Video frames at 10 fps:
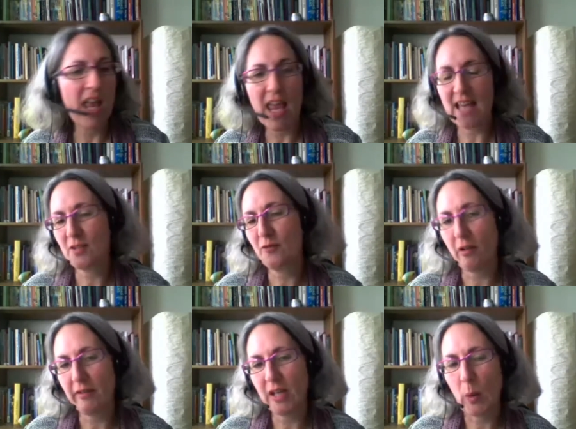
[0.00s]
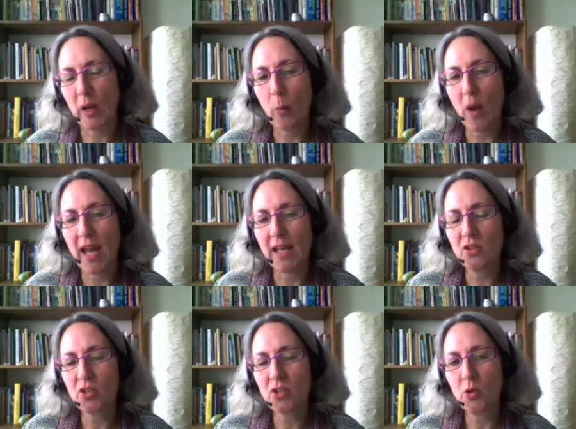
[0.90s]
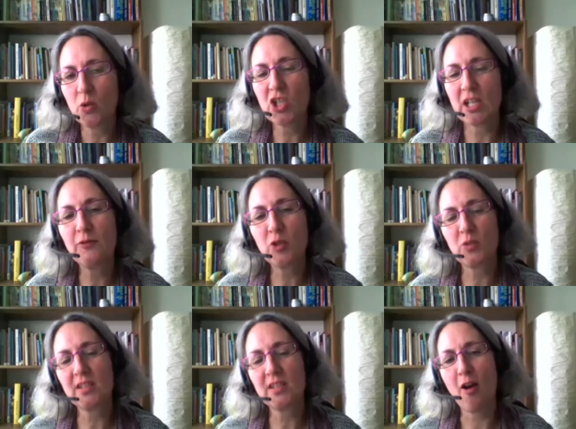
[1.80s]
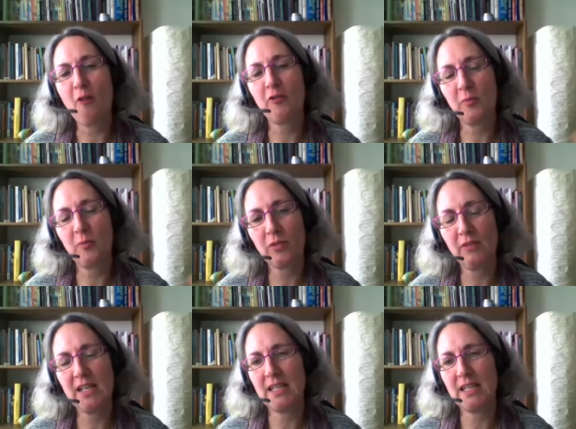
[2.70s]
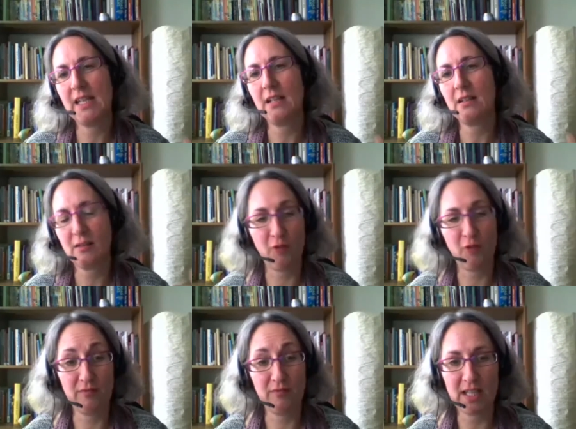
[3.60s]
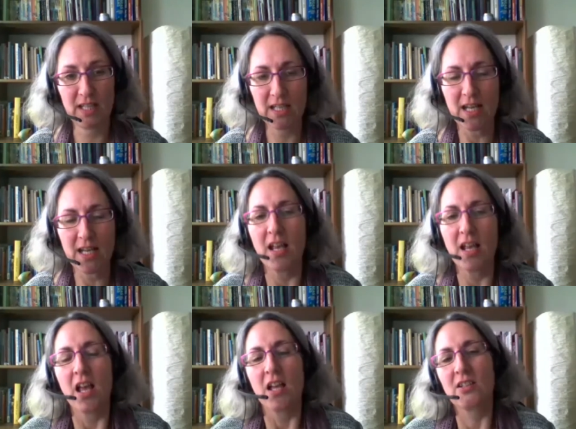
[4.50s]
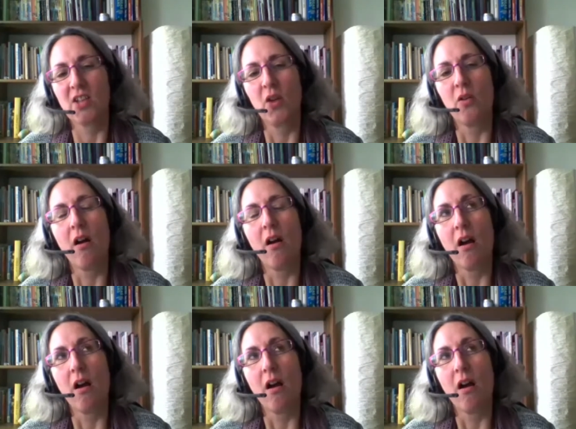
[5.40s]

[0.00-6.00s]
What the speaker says: it's a very quick way to shift your stuff from 3D to 5D. So